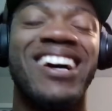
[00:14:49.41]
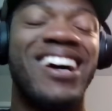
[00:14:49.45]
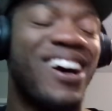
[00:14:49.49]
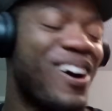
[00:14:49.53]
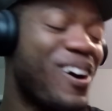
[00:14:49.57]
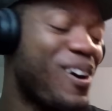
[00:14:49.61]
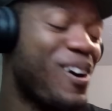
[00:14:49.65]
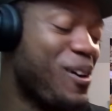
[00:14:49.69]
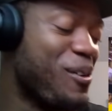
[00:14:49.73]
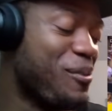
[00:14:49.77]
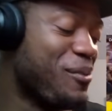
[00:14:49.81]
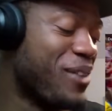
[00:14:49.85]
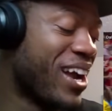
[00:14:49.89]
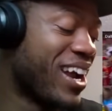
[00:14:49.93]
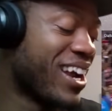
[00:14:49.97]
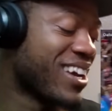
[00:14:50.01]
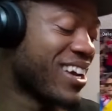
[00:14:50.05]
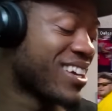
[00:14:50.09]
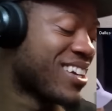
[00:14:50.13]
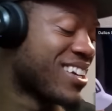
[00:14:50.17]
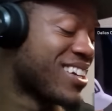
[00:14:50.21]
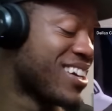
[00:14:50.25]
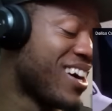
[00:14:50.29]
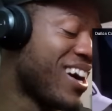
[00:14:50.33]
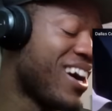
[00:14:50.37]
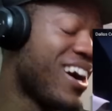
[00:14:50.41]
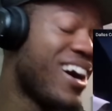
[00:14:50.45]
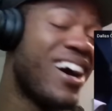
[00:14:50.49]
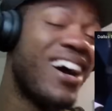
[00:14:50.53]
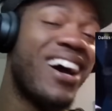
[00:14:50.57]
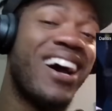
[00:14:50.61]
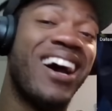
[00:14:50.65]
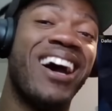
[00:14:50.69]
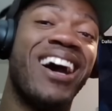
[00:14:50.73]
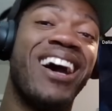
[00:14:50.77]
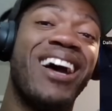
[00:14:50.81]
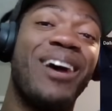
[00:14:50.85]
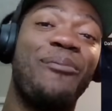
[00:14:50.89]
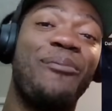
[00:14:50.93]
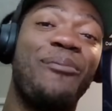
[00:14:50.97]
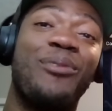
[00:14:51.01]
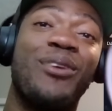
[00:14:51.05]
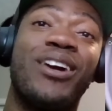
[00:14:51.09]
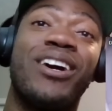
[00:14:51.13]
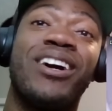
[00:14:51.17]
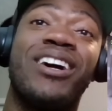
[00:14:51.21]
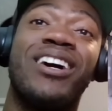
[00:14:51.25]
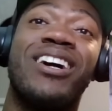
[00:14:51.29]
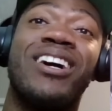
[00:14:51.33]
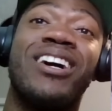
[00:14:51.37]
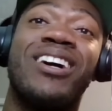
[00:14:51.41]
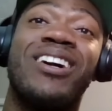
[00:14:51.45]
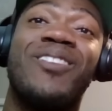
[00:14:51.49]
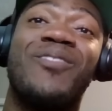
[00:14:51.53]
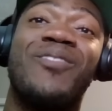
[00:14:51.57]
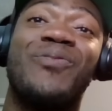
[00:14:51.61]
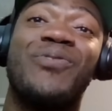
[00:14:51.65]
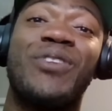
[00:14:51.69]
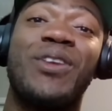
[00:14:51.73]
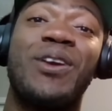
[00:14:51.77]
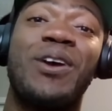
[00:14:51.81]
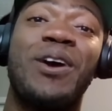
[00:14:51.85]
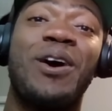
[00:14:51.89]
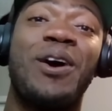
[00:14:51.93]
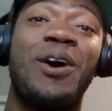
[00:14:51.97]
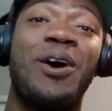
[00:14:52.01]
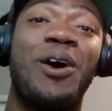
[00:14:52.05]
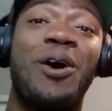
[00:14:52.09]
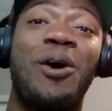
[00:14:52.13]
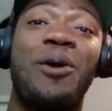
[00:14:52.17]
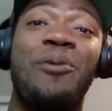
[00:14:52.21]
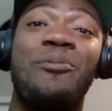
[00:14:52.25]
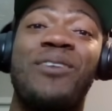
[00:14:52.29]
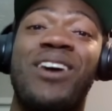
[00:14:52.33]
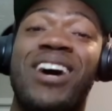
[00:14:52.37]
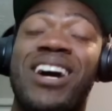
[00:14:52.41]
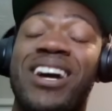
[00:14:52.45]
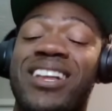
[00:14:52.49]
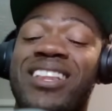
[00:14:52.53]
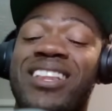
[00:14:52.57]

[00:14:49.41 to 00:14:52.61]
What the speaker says: Oh my God, bro. Oh my